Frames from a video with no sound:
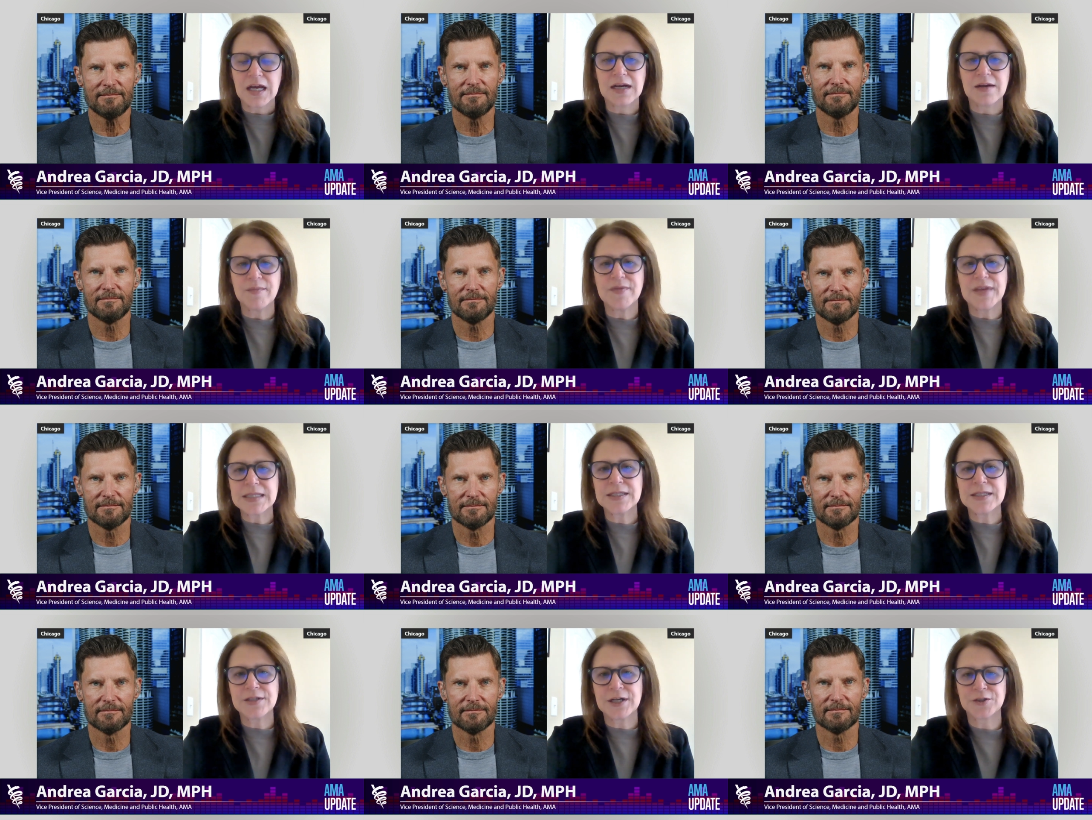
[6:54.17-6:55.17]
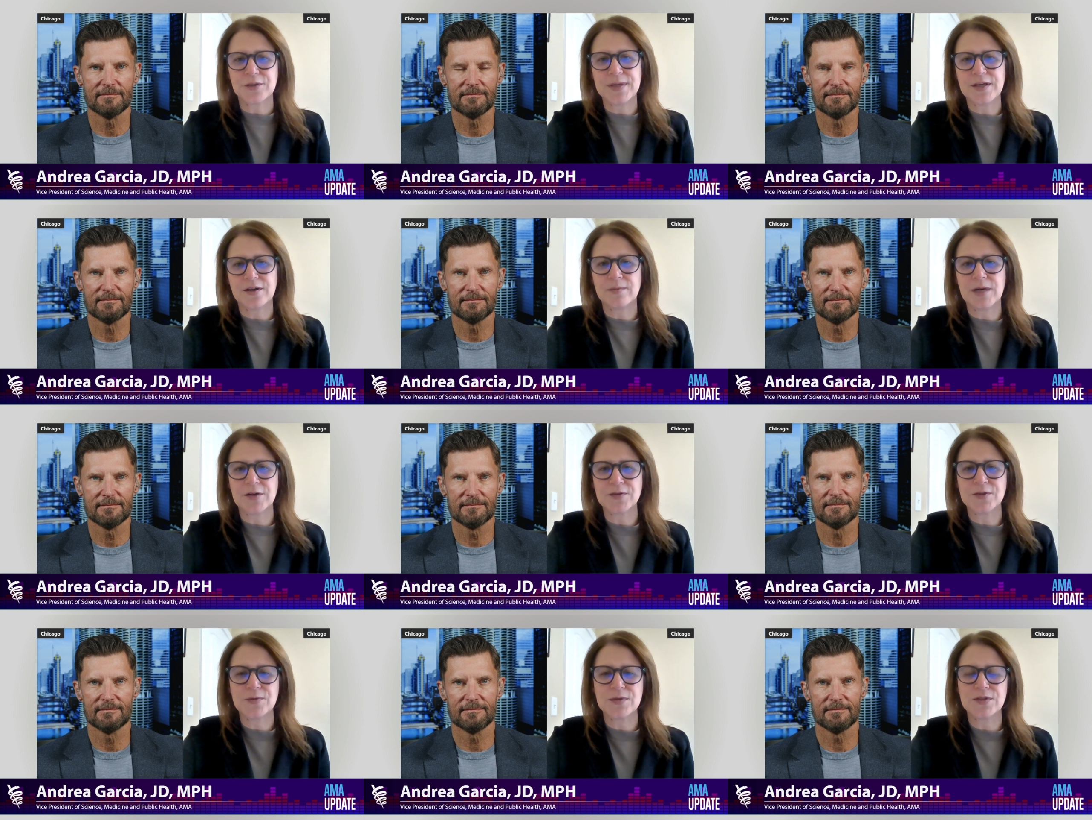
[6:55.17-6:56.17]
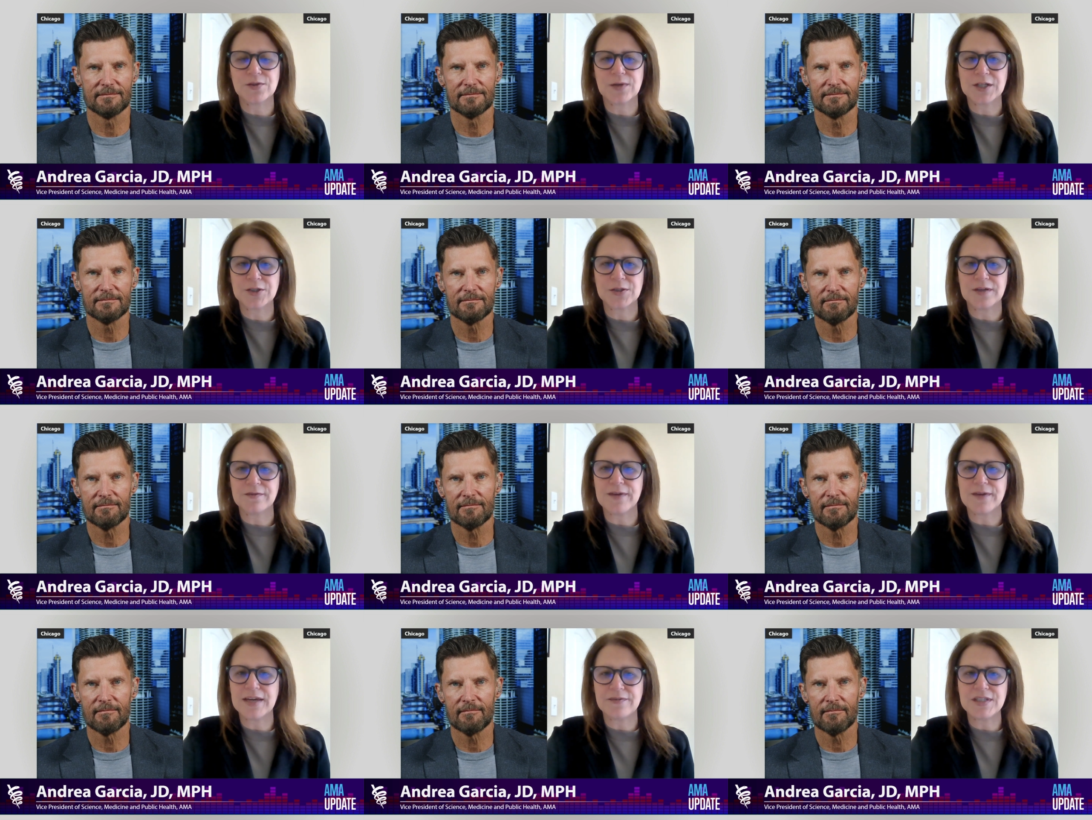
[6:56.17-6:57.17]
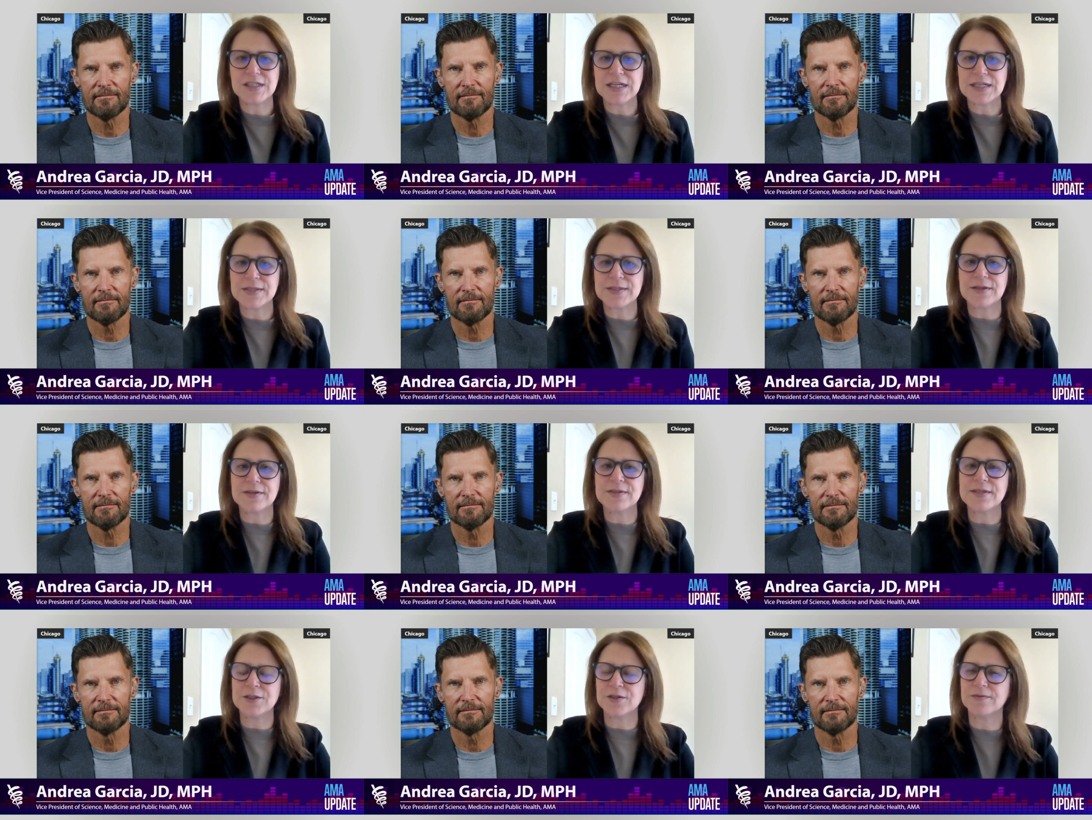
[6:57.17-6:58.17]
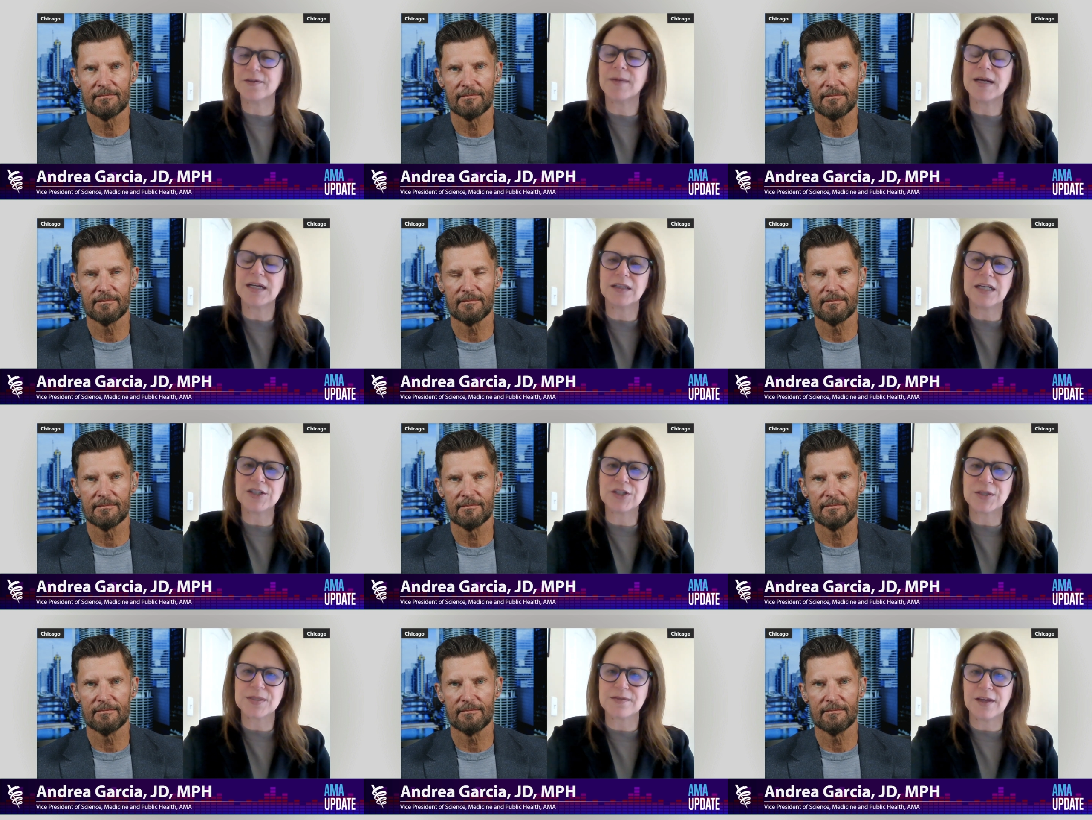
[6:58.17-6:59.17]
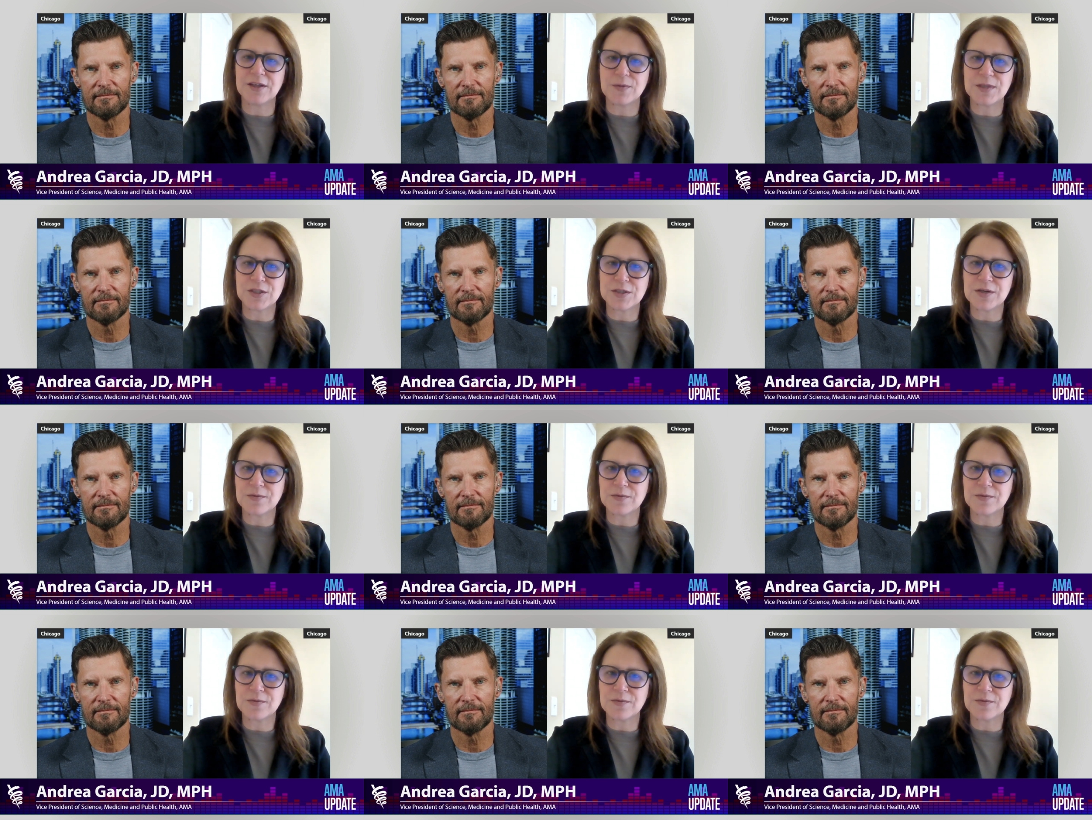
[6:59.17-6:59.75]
Speaker 1: Um, that's to Dr. Peter Marks, who's the director of FDA's Center for Biologics Evaluation and